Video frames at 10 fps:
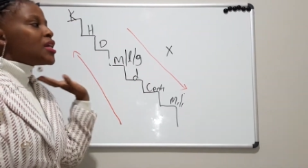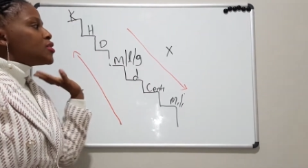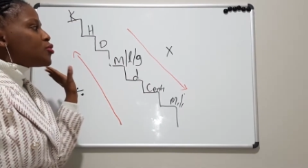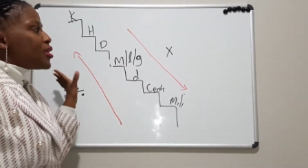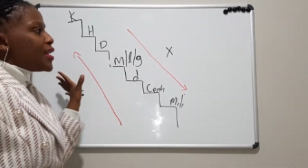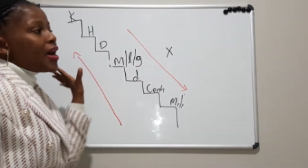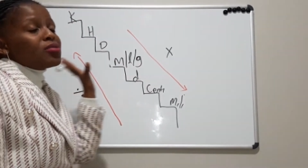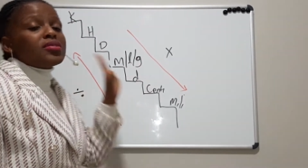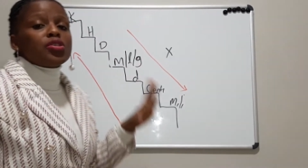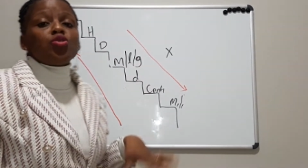So now
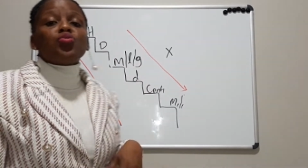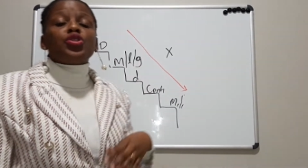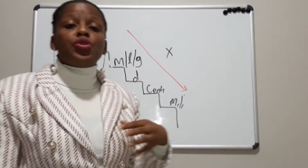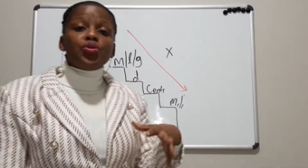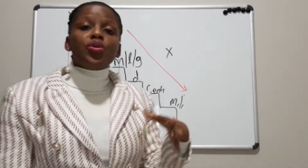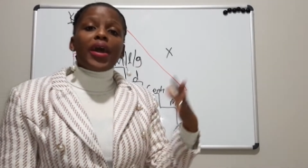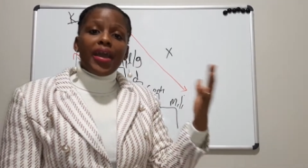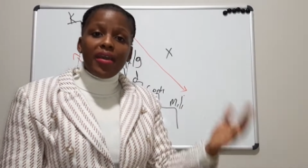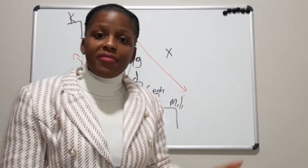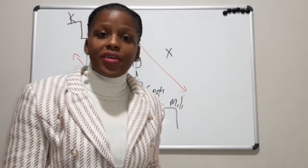since we do
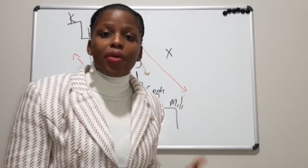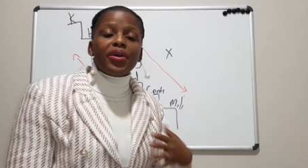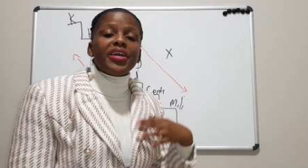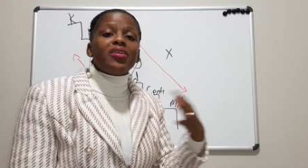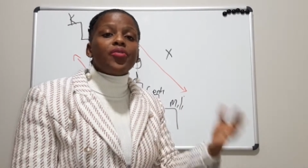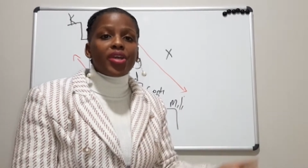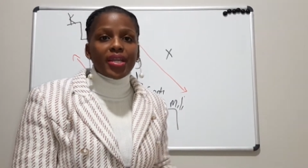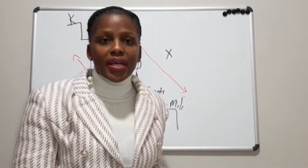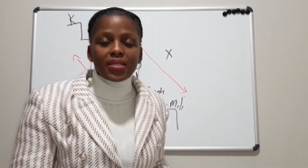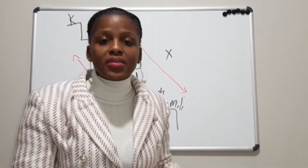have our
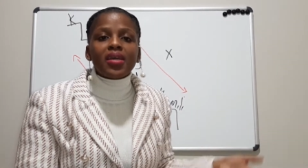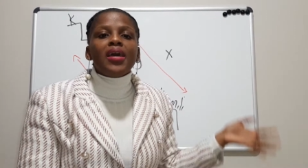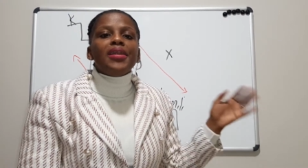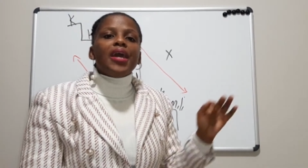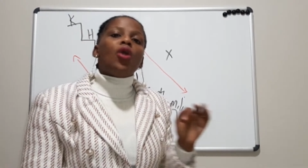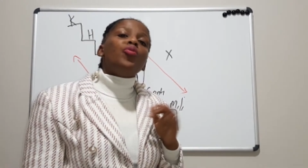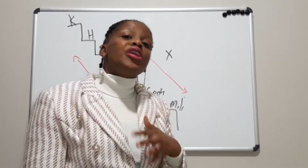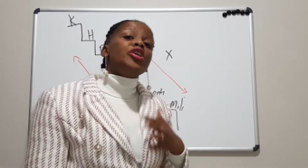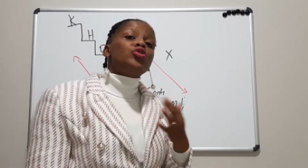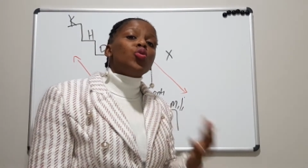ingredient, now we
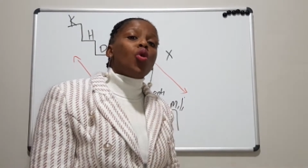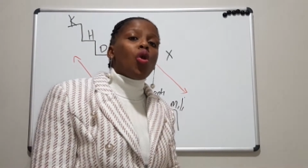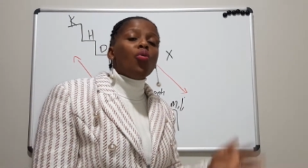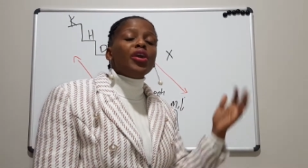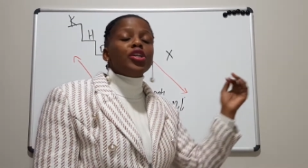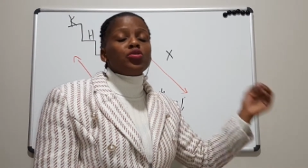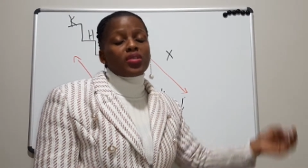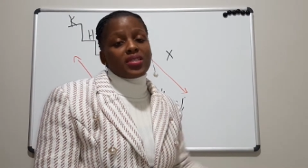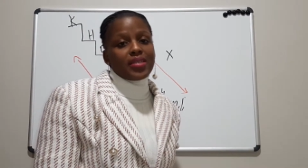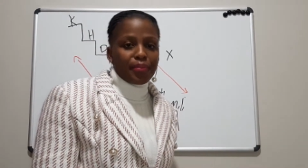need to go into
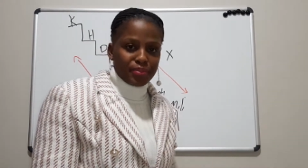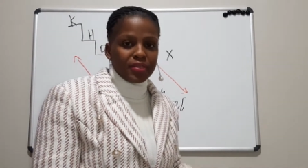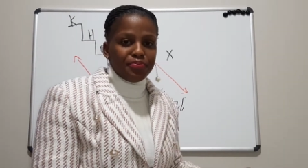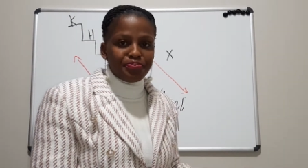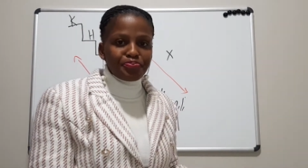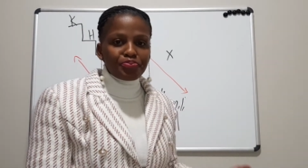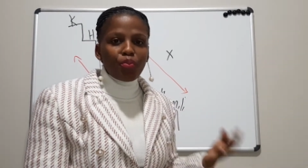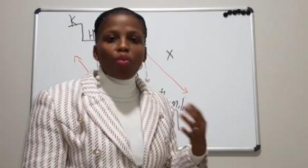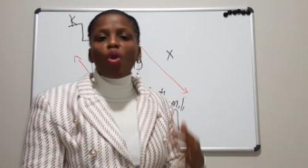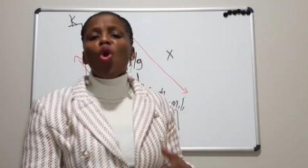steps
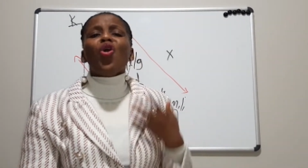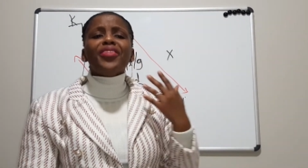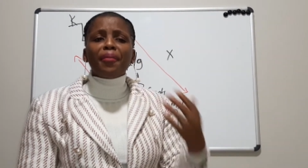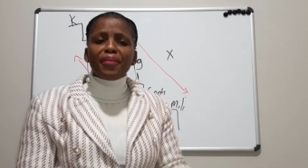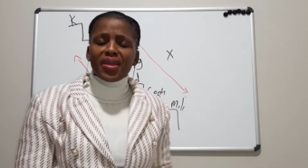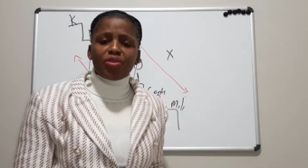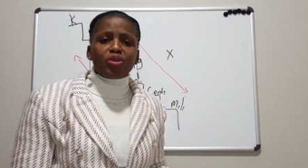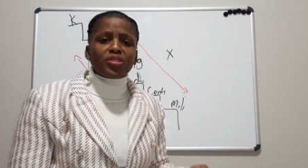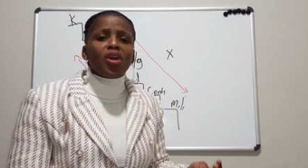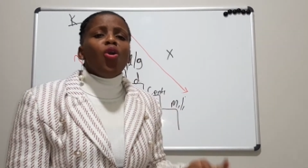or the method
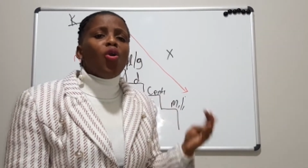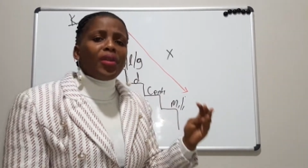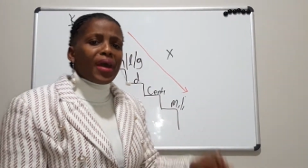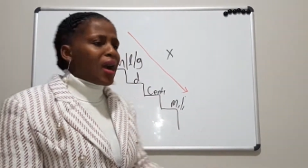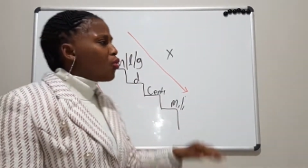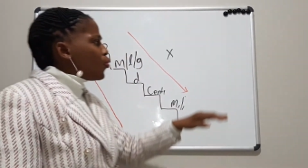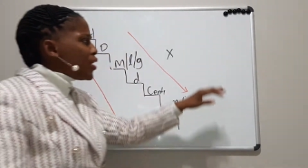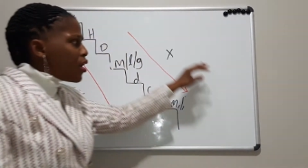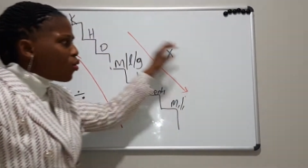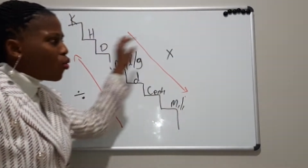on how we
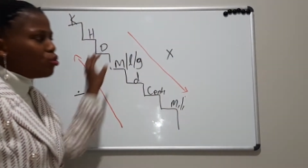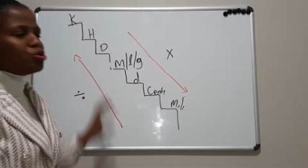are going